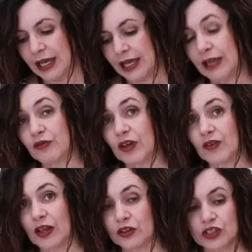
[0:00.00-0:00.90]
If you have
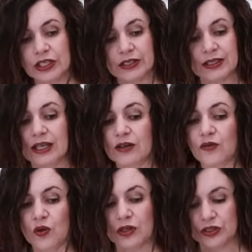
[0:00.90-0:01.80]
allergies, then of
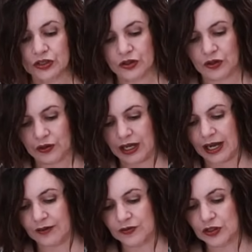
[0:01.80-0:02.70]
course you're going to
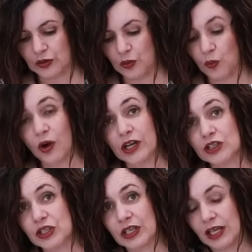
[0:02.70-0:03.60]
have to
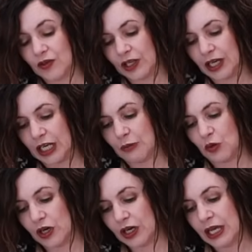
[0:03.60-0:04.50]
wash the knife and cutting
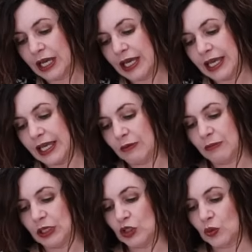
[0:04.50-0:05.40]
board in
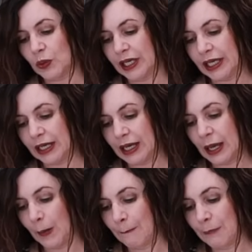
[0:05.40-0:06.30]
between.
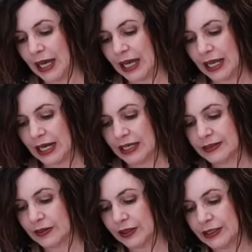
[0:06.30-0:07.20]
But as
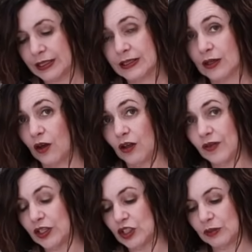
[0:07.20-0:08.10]
long as it's all
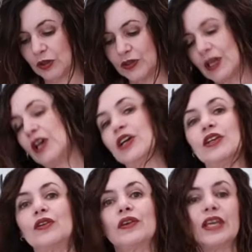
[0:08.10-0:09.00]
vegetables,
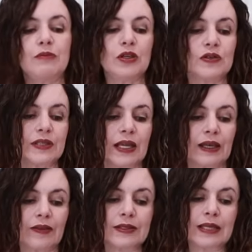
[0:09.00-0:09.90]
you can keep using
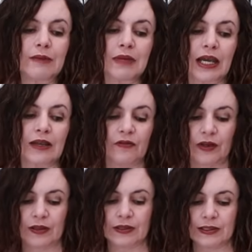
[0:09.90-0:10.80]
the same knife,
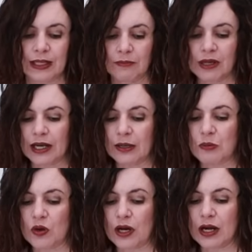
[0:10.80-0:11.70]
the same cutting
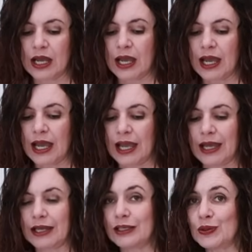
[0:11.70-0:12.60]
board,
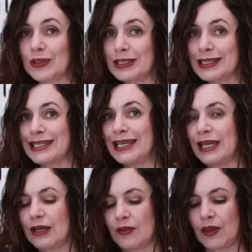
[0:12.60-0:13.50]
and you can
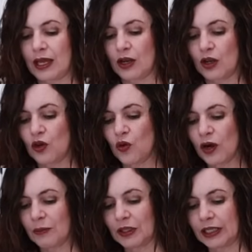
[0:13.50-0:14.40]
see that
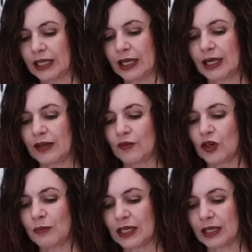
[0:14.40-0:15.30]
normally, if
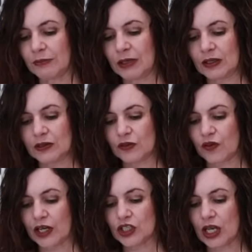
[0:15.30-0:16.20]
you're making meals
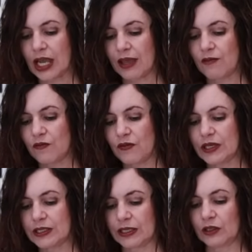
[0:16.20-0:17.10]
fresh every
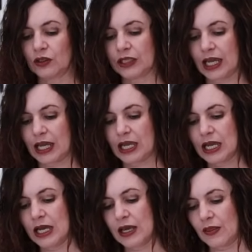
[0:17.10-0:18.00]
single day,
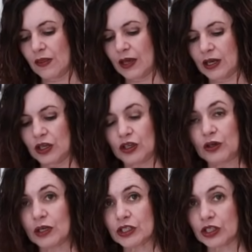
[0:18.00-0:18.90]
then
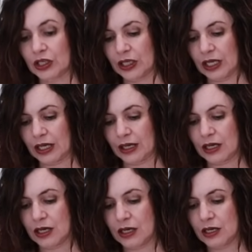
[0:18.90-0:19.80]
you are
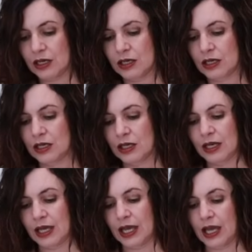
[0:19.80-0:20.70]
dirtying
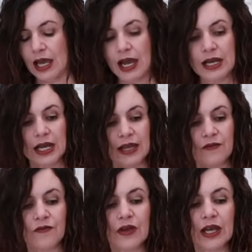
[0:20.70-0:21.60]
a
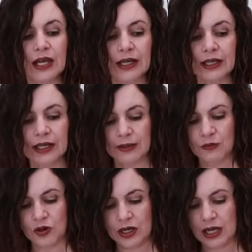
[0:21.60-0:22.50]
knife and a cutting
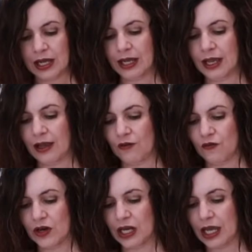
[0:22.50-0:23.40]
board
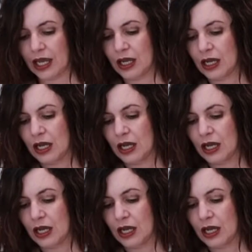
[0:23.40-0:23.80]
every day,